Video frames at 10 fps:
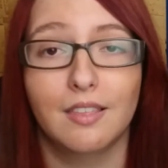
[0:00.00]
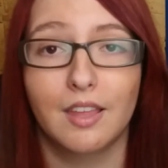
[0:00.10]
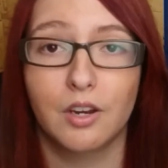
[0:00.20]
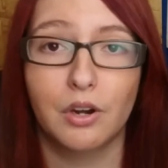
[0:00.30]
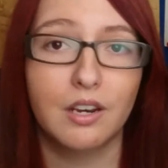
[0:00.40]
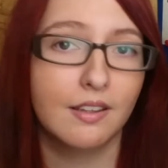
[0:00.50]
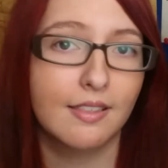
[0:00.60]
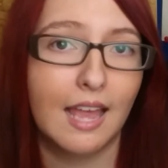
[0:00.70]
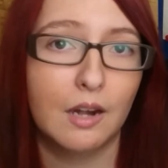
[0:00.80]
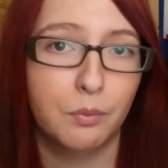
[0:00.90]
They don't
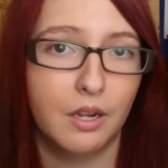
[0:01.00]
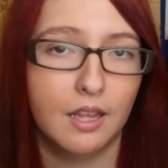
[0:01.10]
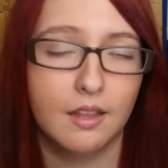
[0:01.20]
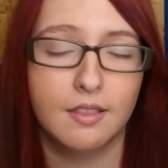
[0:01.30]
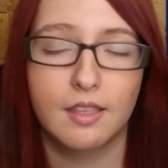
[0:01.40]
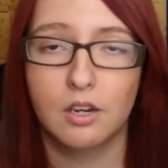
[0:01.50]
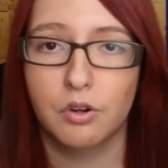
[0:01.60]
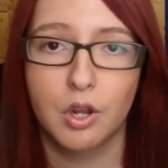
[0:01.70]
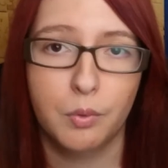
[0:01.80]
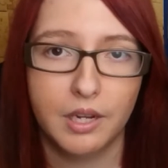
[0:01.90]
understand what it is, they
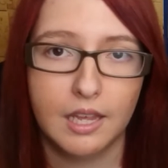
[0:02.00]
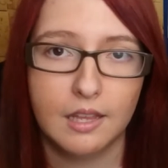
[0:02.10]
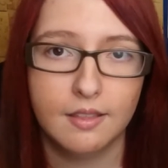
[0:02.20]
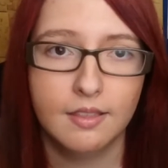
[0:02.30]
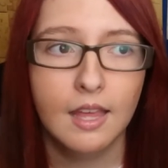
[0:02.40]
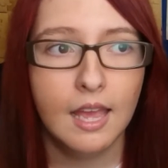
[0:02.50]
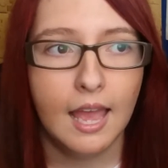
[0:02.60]
don't know what it is,